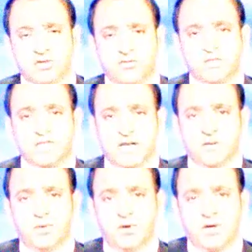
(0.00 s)
to you from
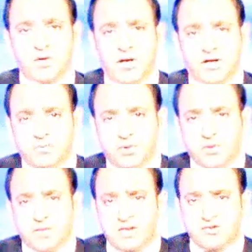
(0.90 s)
Singapore and Kuala
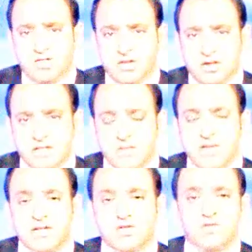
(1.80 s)
Lumpur with an interesting look at some of
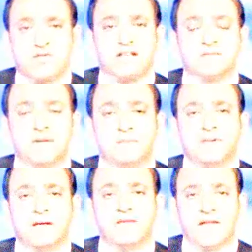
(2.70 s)
the issues affecting
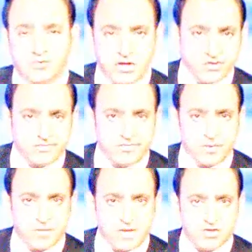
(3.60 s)
people in that region.
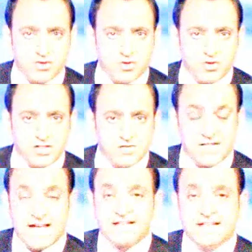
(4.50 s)
We want to make sure you join us for
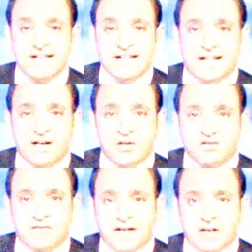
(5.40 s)
that. Now, you
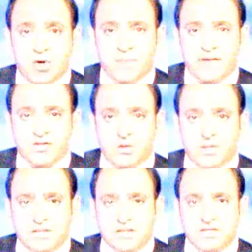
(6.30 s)
can find out more about the
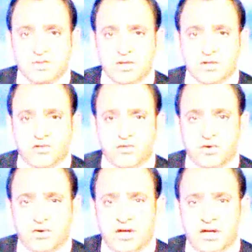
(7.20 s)
topics in store and
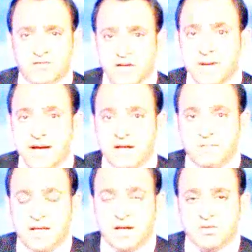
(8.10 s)
offer feedback
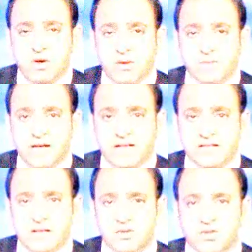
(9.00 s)
by going to our website
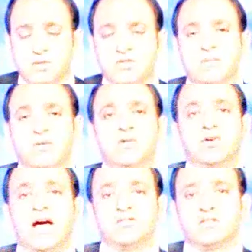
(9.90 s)
at
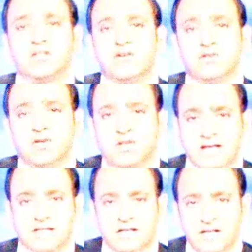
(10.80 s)

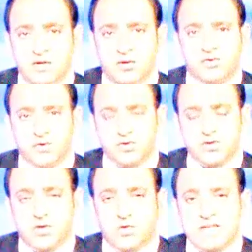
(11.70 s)
www.aljazeera.net, or, of course,
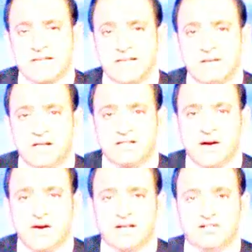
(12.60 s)
you can always send an email
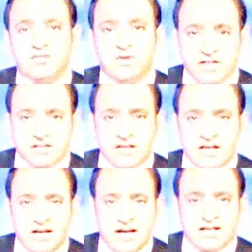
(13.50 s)
directly to
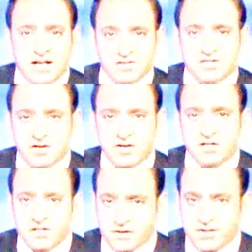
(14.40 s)

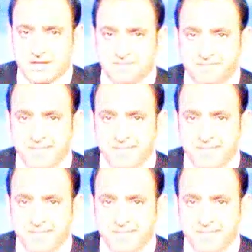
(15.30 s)
riz@aljazeera.net.